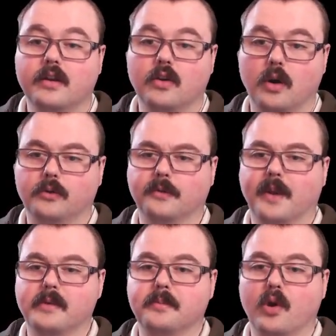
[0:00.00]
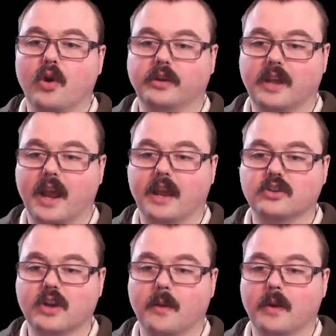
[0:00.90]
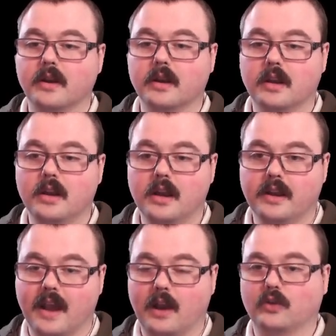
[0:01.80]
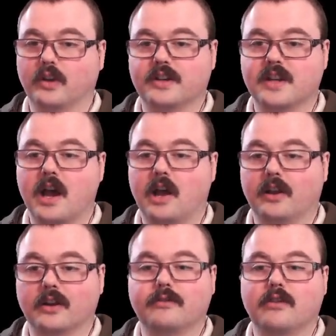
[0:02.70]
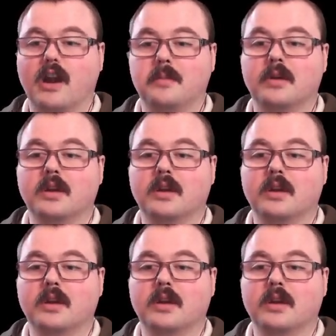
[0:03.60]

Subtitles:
Or some type of bird cage, anyway. Kind of looks like a Dalek frame.